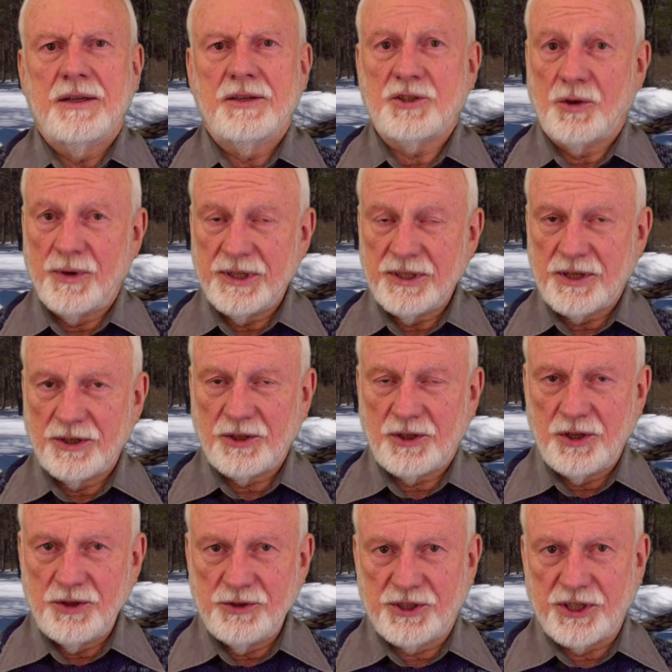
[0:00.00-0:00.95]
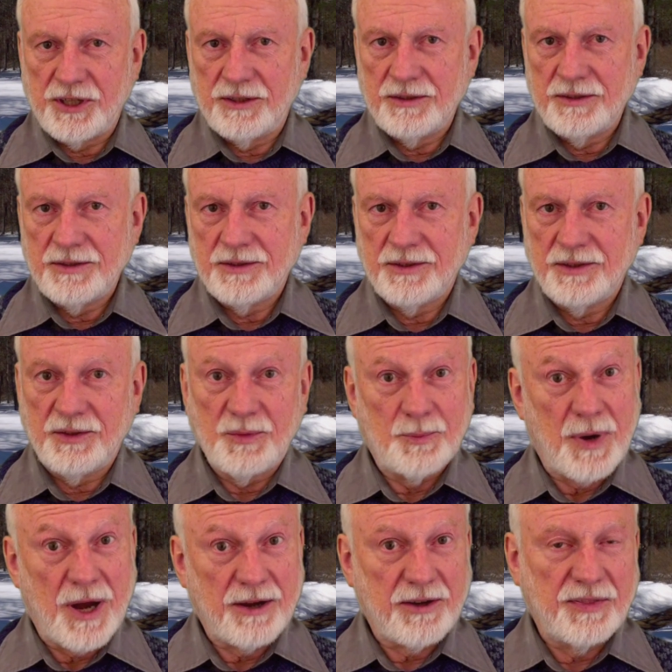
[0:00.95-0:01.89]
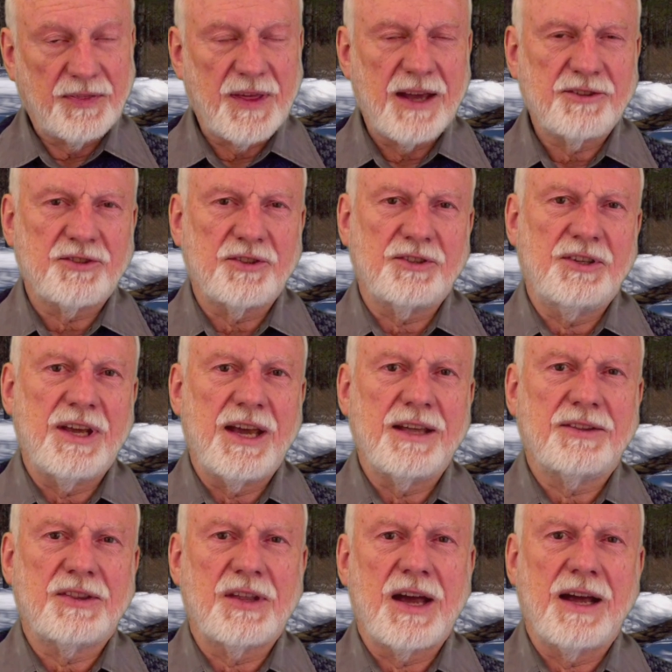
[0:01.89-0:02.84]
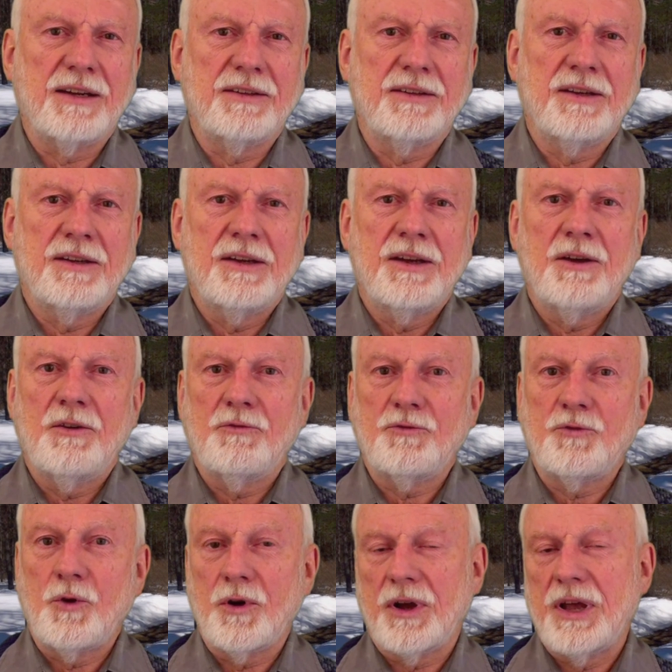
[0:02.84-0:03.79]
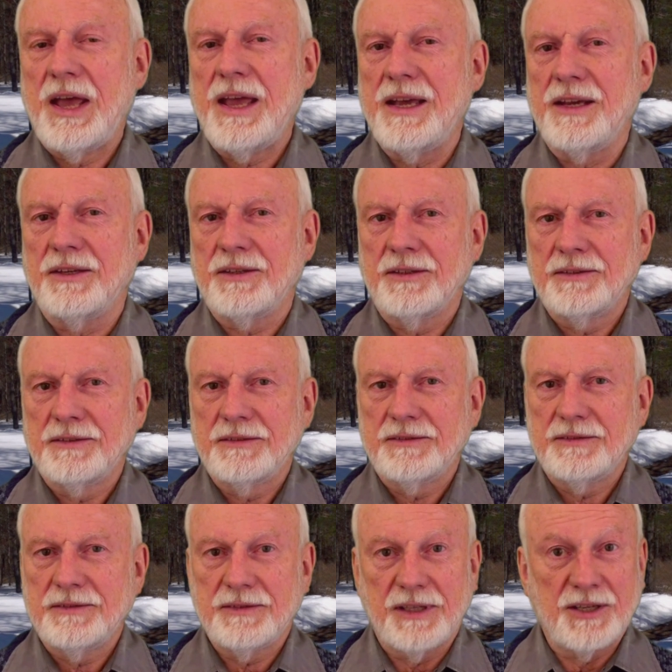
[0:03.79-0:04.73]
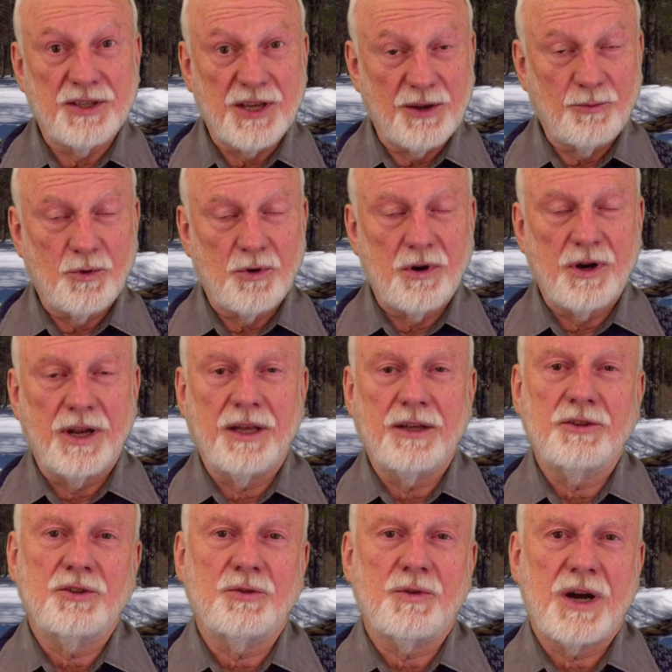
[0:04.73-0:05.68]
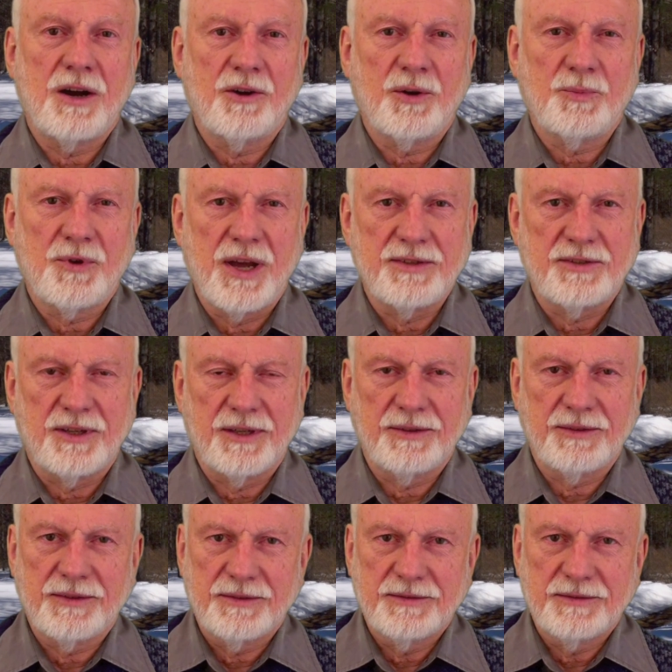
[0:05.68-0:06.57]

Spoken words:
So in conclusion, Margaret Thatcher's death on 4/8 is a warning to our president.